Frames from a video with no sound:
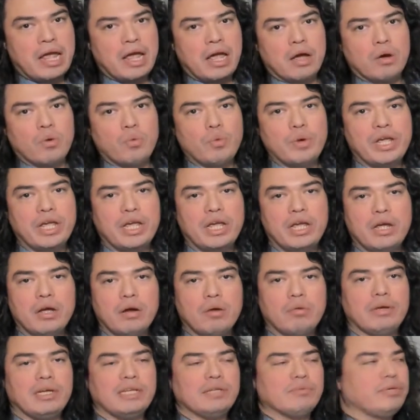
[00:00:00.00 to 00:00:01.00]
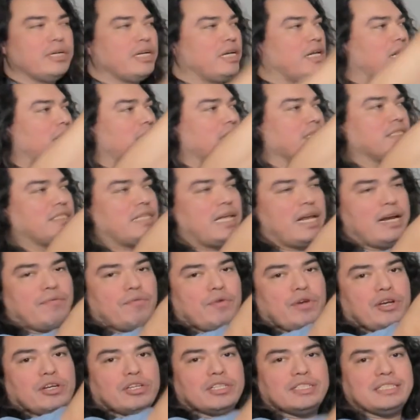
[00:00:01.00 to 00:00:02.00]
We realized that if
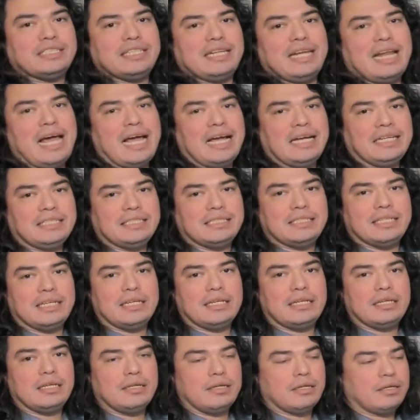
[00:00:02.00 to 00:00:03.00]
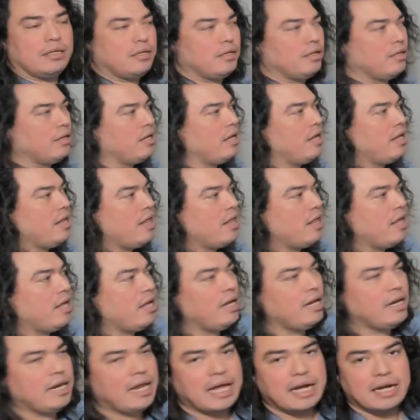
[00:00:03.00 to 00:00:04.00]
we could slice it
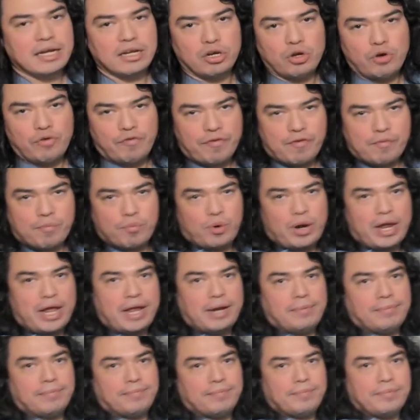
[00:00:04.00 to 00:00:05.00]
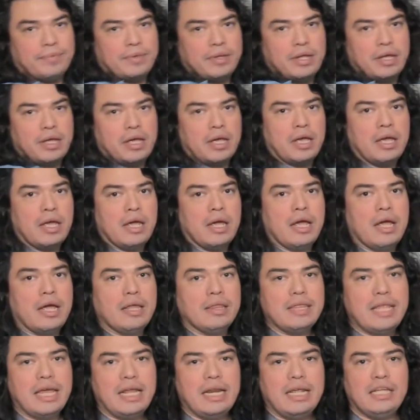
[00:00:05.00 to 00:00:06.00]
like a loaf of bread,
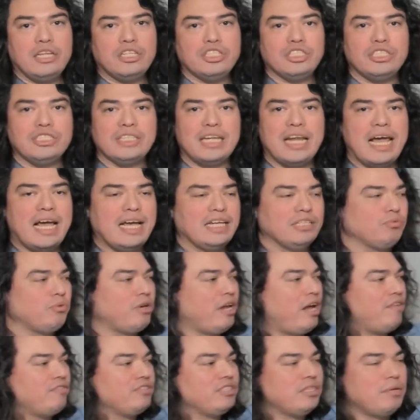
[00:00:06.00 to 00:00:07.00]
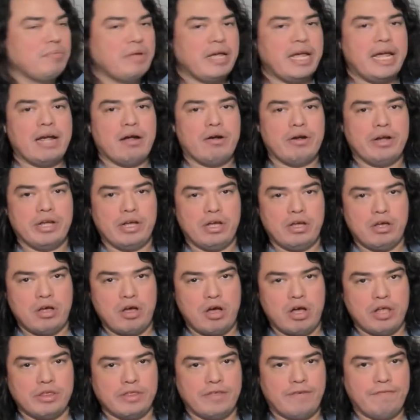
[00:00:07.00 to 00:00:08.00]
then each slice would have some area
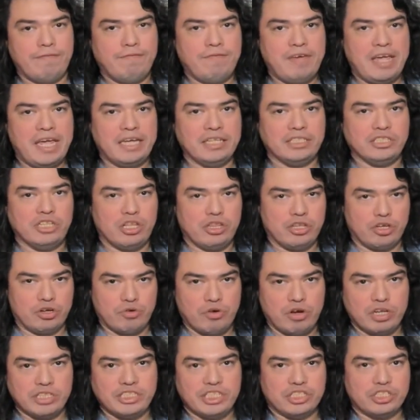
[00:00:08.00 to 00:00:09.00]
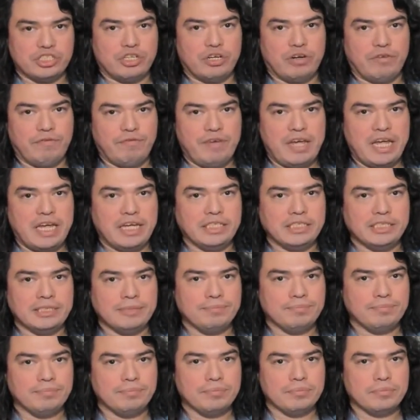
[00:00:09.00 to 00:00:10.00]
on the face, on the cross-sectional face,
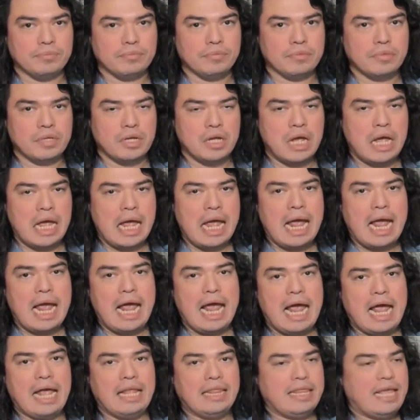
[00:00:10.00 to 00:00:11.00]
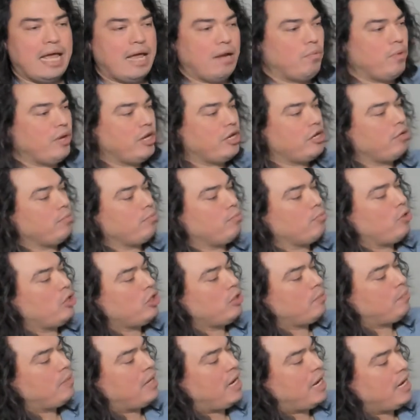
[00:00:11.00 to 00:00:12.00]
and that we could
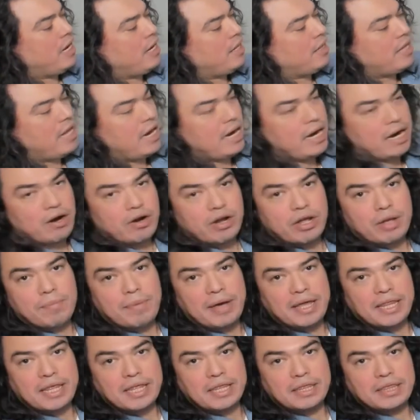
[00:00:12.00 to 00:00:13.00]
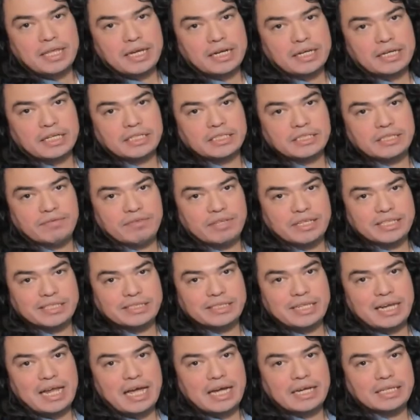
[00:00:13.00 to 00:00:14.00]
multiply that area by the thickness of the
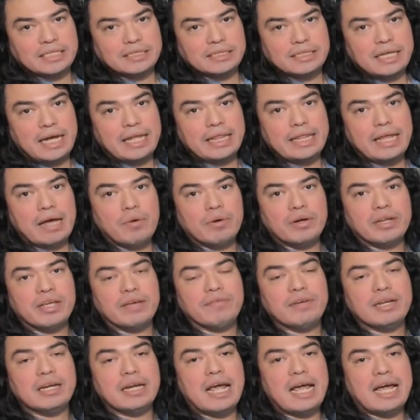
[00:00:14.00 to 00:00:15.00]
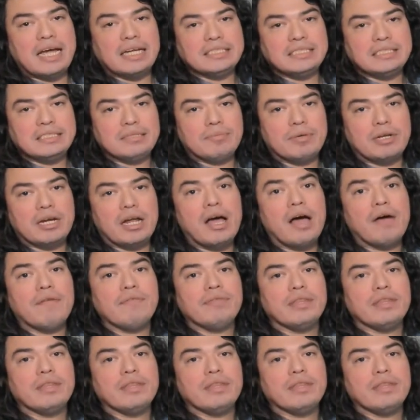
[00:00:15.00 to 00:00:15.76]
slice, and that would give an estimate of